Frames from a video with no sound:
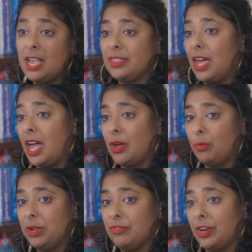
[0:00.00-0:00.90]
that
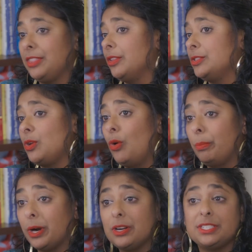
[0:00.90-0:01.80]
we forget there's a whole
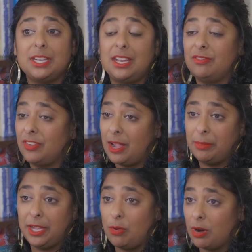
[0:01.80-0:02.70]
person and
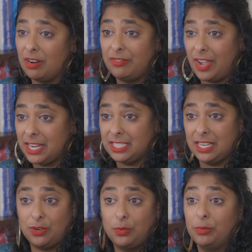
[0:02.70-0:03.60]
family who are
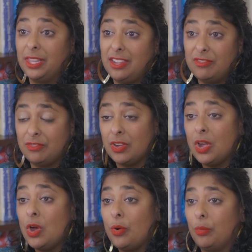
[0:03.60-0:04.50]
affected and who live
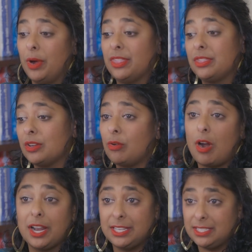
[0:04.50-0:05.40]
with
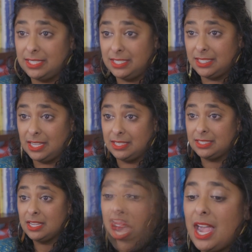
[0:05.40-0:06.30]
chronic
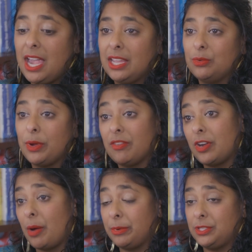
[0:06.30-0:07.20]
diseases. And we have
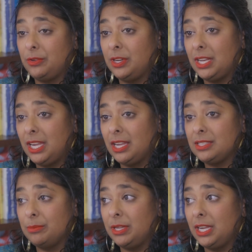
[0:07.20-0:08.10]
an opportunity
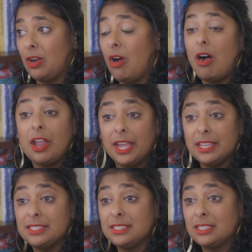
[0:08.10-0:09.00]
to be
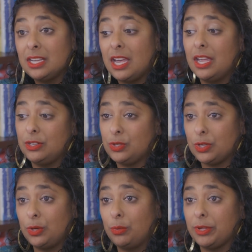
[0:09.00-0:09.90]
honest and
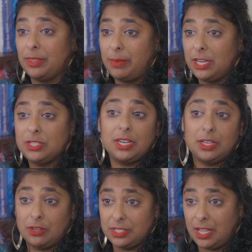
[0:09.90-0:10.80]
true with the patient
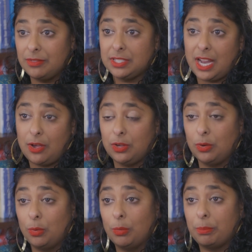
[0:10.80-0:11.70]
and yourselves and how
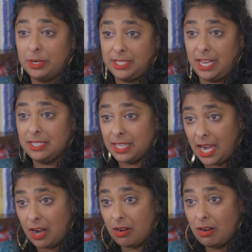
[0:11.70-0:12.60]
you present
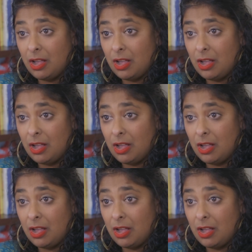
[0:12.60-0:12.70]
care,